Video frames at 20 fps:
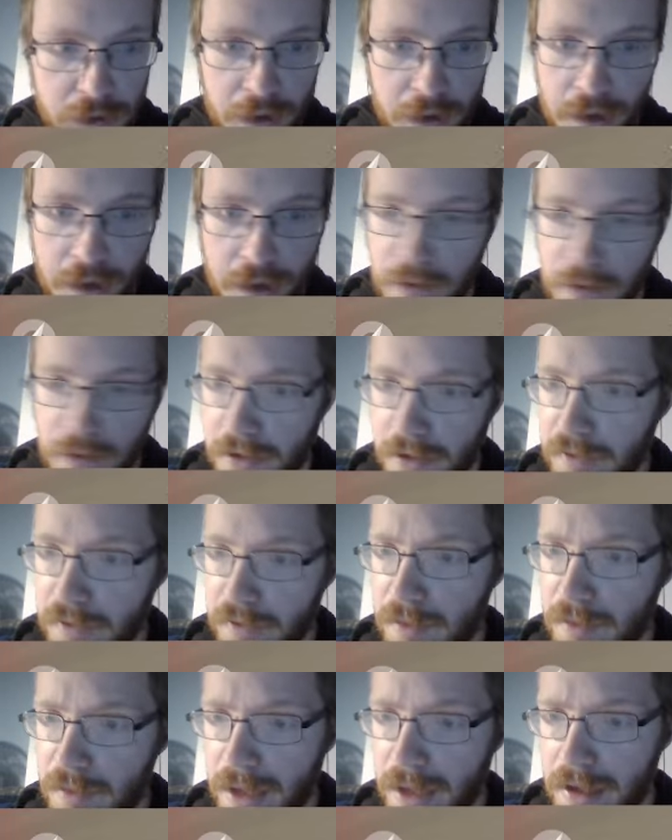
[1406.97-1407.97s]
right off the bat.
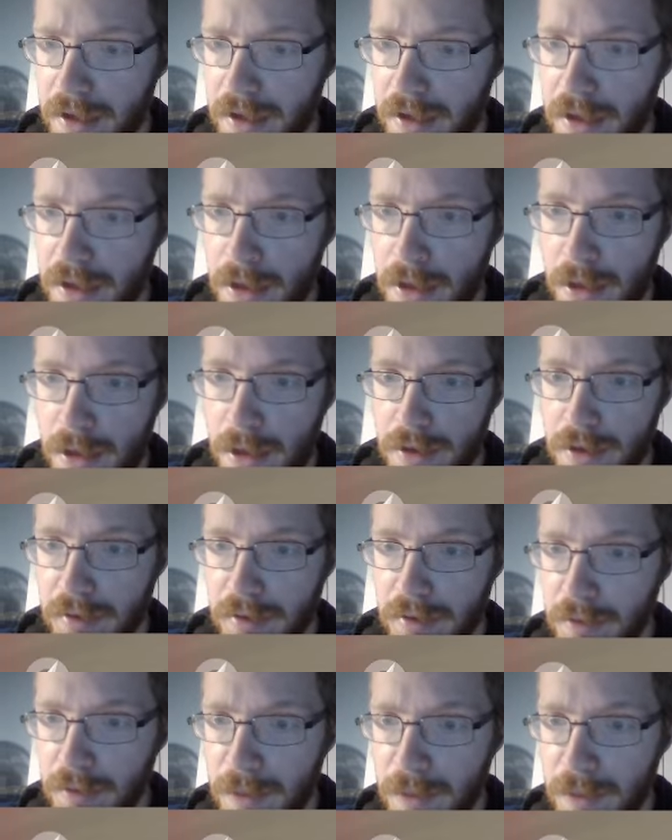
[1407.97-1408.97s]
Uh, this could be
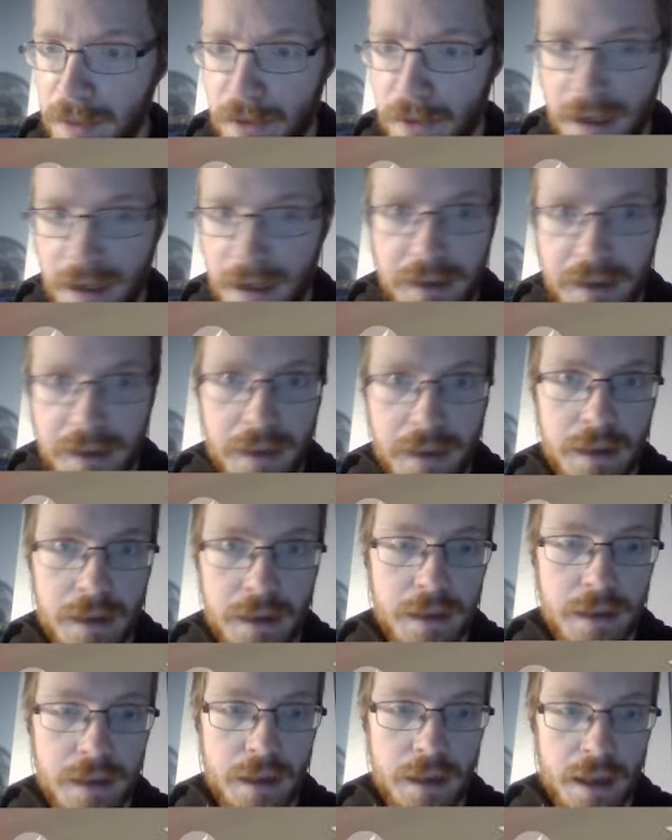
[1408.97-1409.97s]
Buryatia.
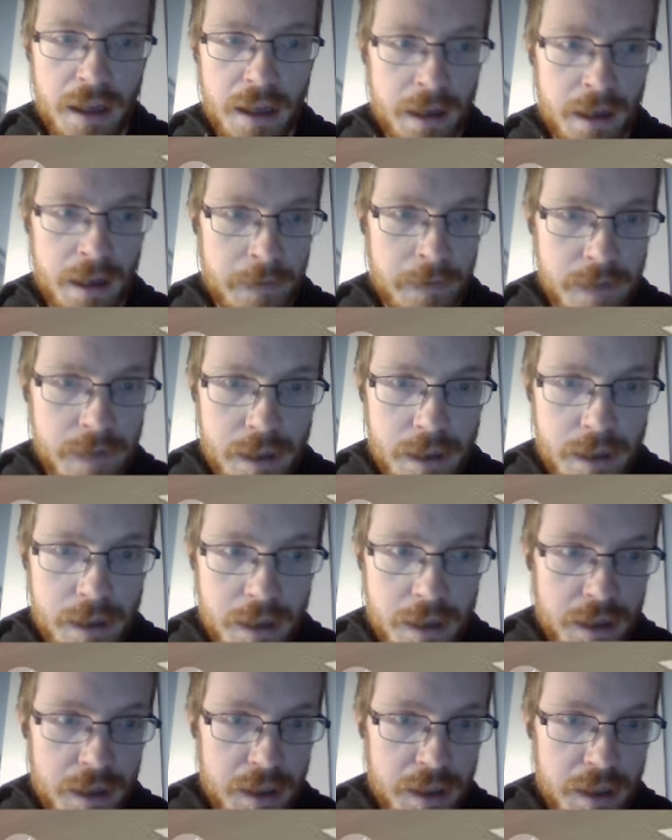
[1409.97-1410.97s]
Uh,
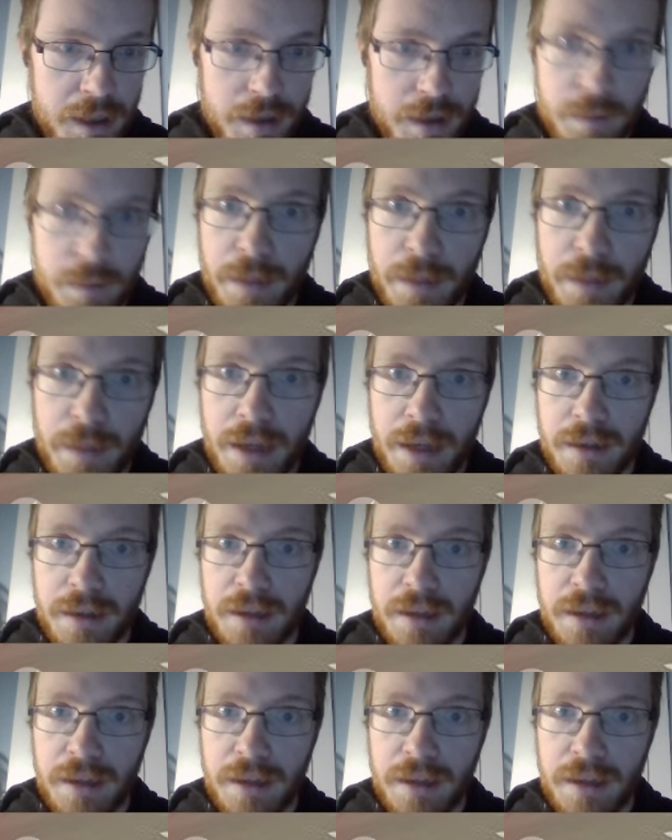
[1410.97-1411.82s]
but let's